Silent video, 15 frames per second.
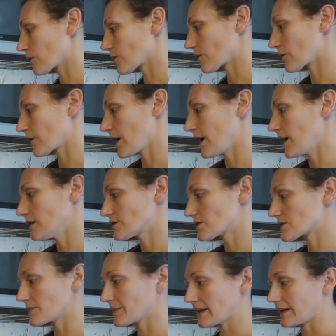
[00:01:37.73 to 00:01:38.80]
or uh,
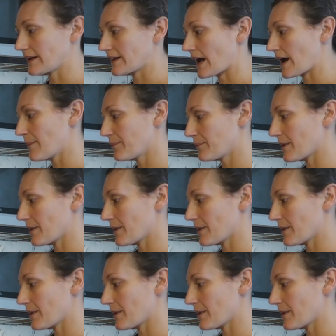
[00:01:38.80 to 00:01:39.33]
just something like that.